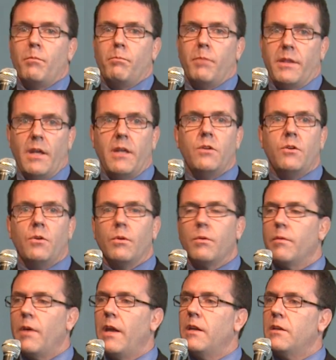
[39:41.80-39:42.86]
But they
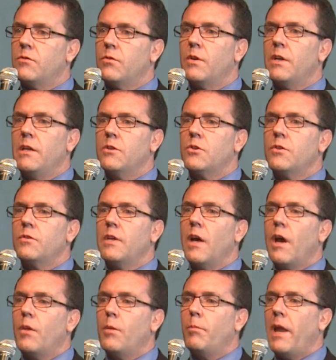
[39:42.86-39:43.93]
do. And it's very interesting
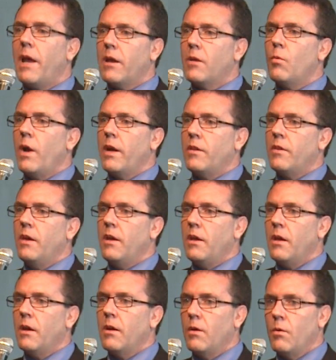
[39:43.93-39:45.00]
how the black and white
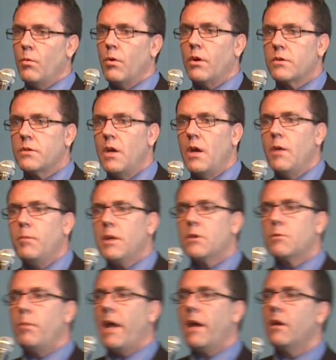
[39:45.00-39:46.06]
thinking works.
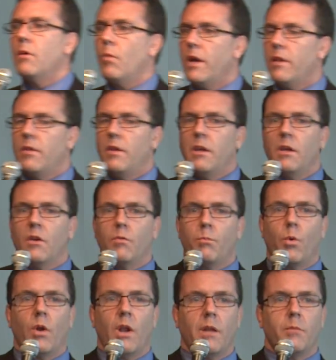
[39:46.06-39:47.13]
Because black and white thinking of
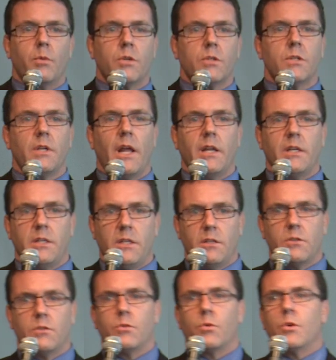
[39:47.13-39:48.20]
borderline personality
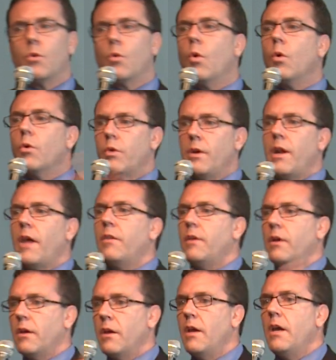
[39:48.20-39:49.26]
disorder, all or
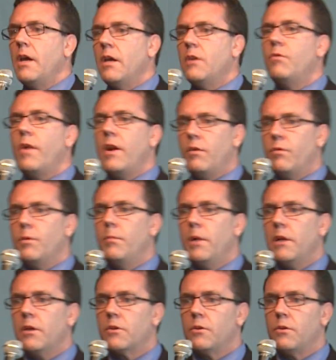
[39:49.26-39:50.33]
nothing, is very
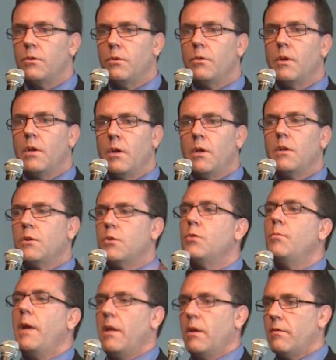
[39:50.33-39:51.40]
familiar to
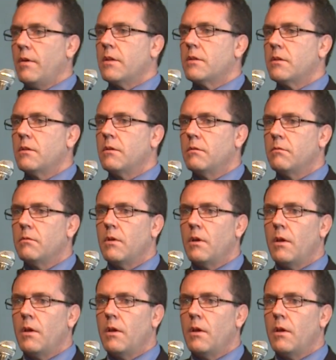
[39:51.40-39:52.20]
many of us.